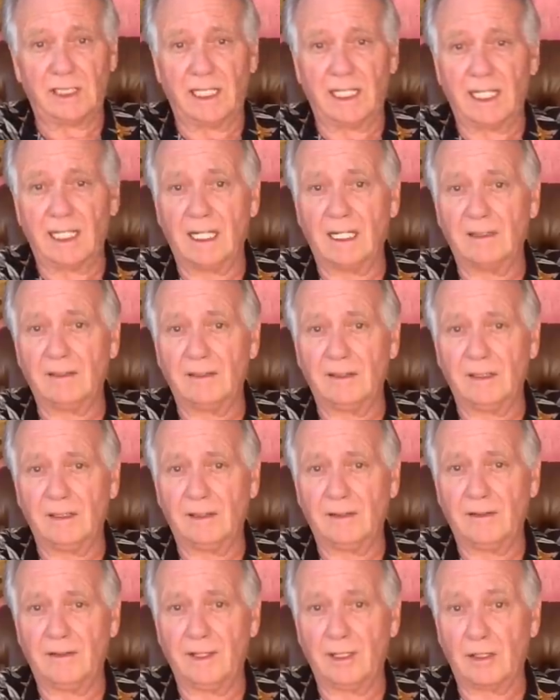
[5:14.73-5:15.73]
and
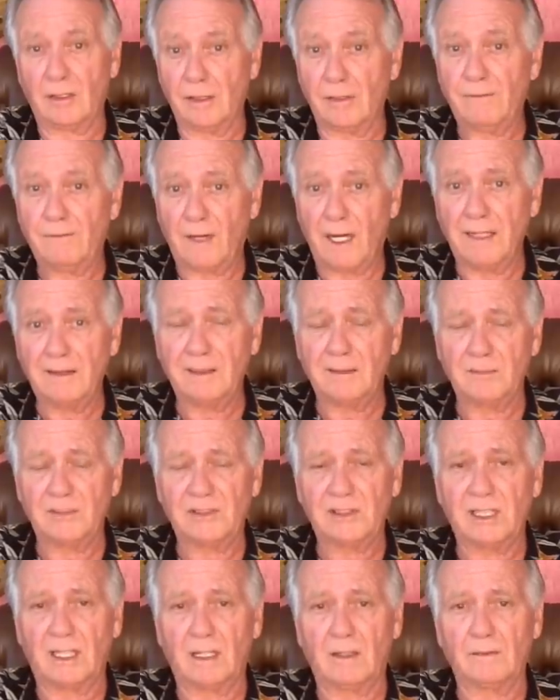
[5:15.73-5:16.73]
they're going to find
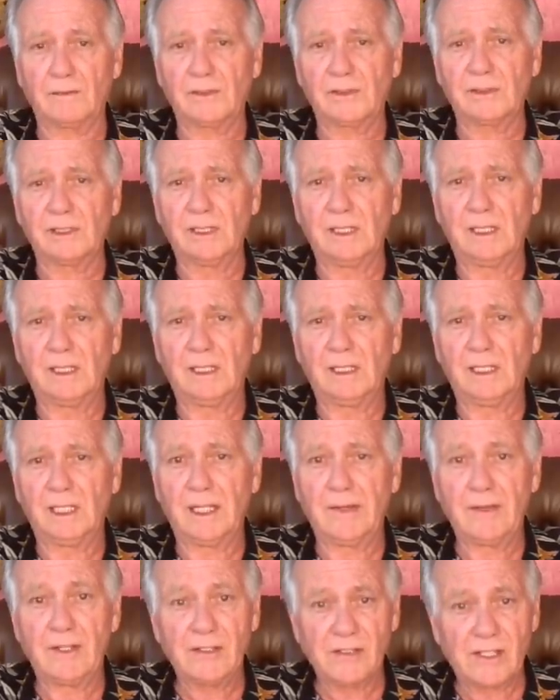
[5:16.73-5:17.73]
themselves
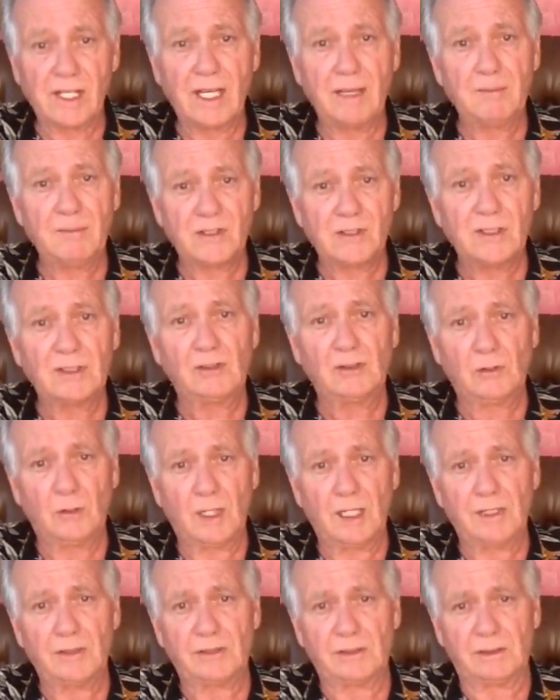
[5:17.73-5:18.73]
in the same
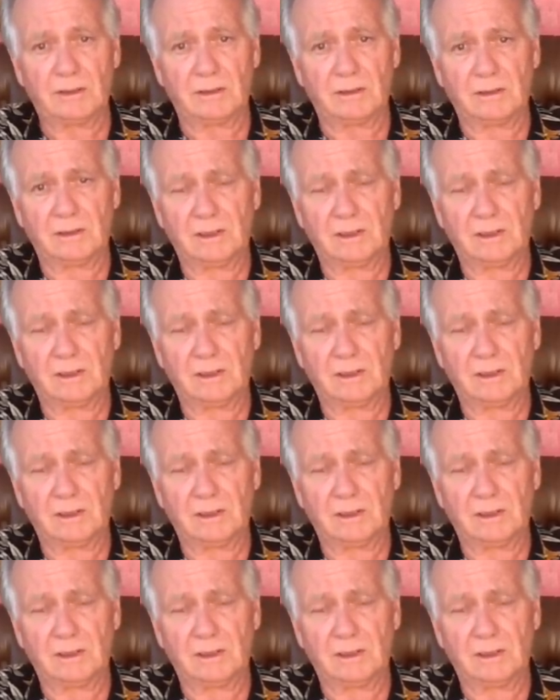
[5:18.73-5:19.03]
situation.